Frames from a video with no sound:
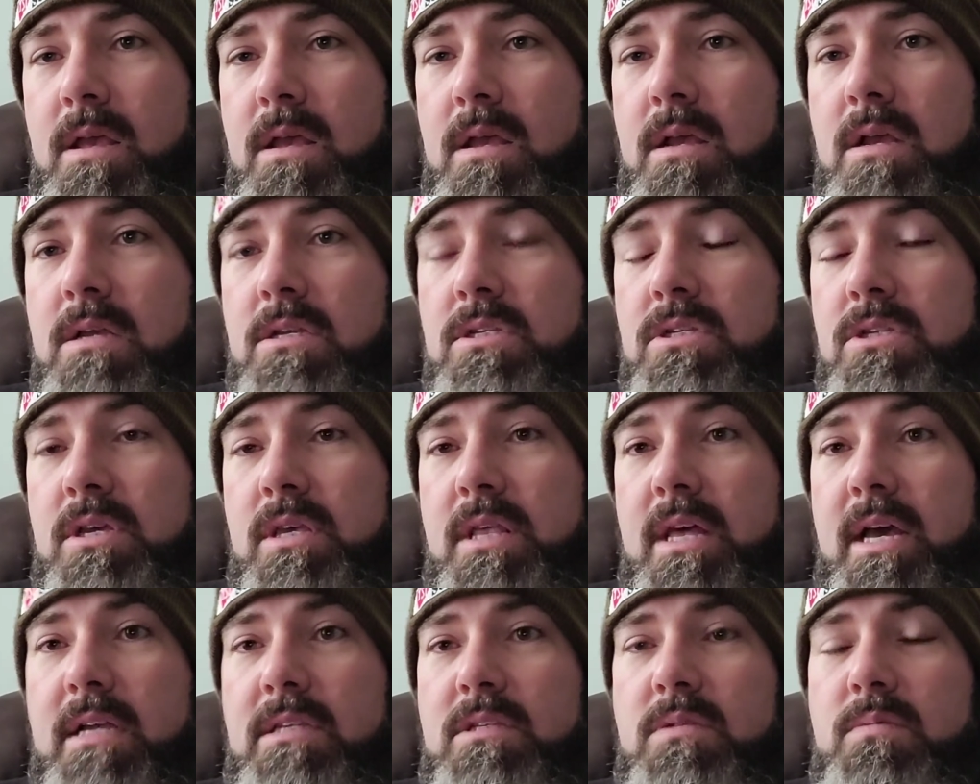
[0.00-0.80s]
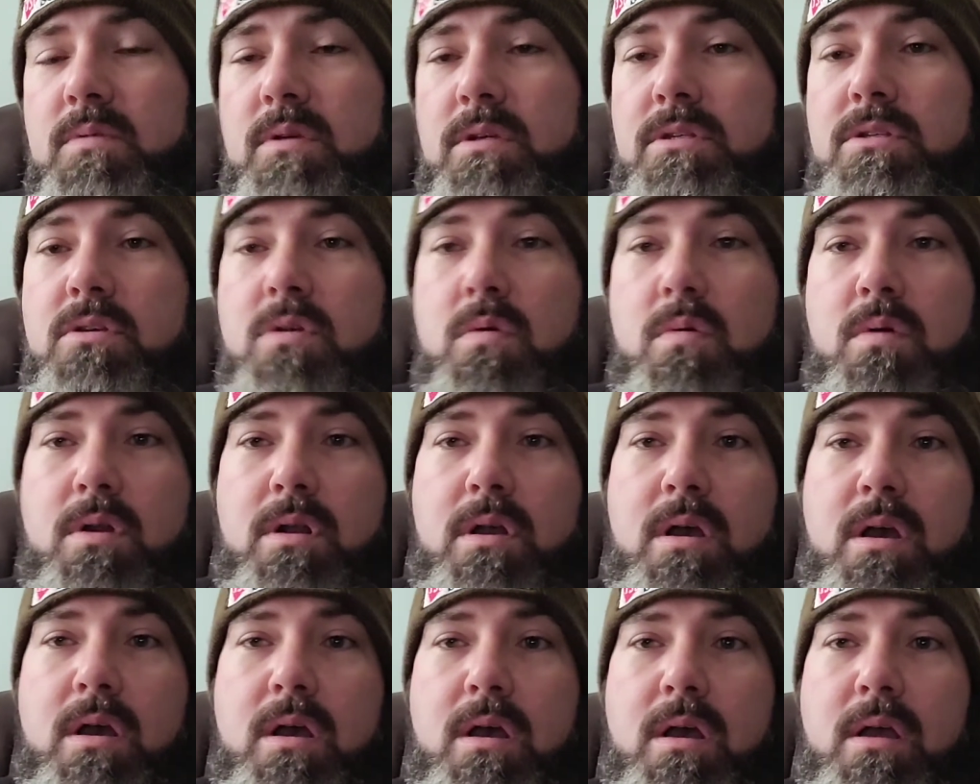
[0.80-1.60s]
So yeah, that's what's going
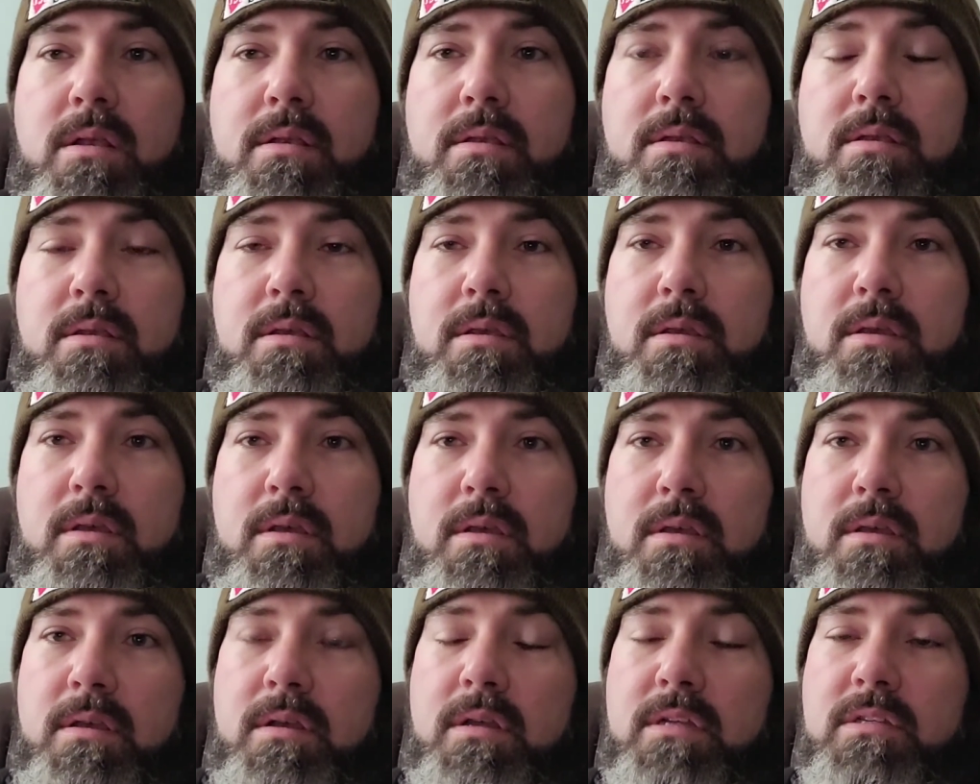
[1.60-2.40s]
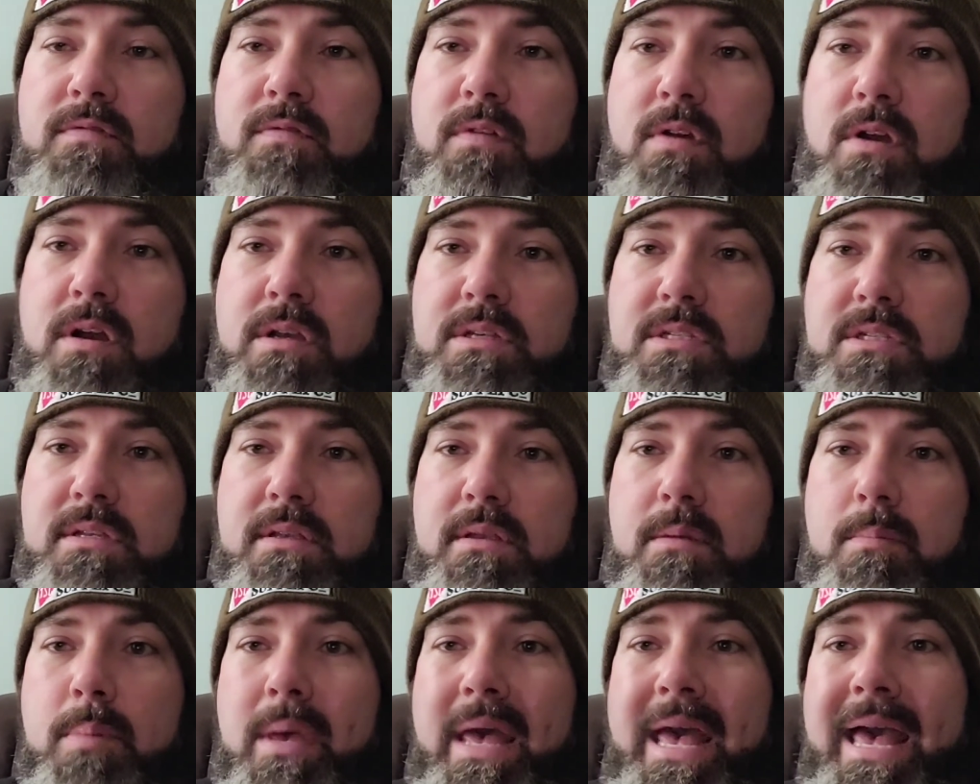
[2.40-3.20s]
on as far as in
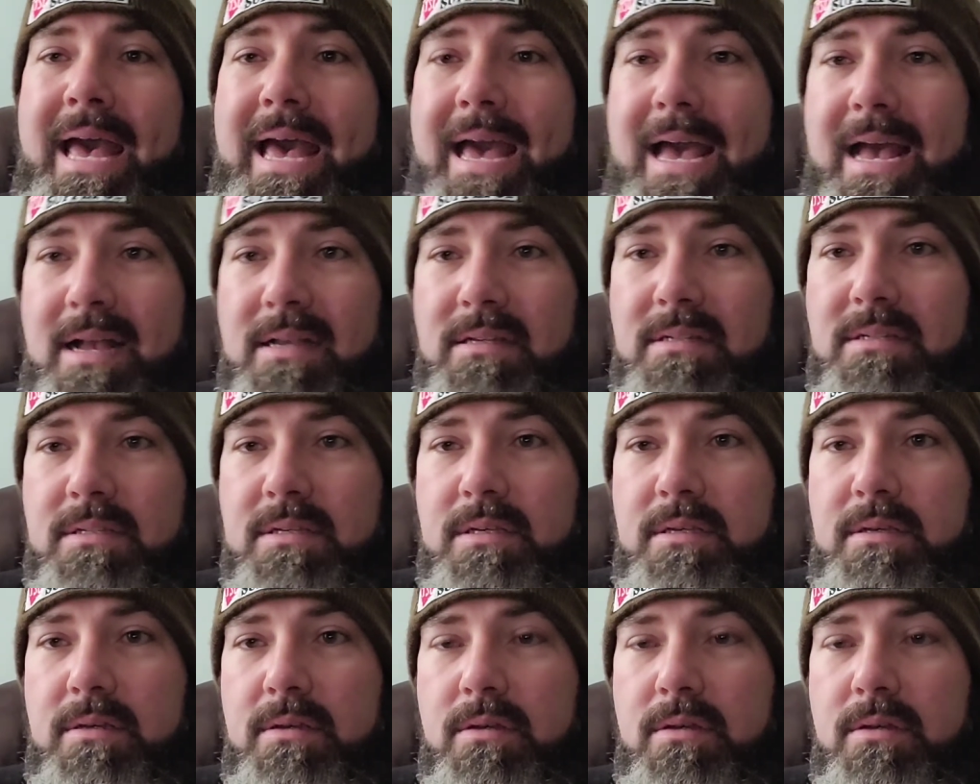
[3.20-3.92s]
the past.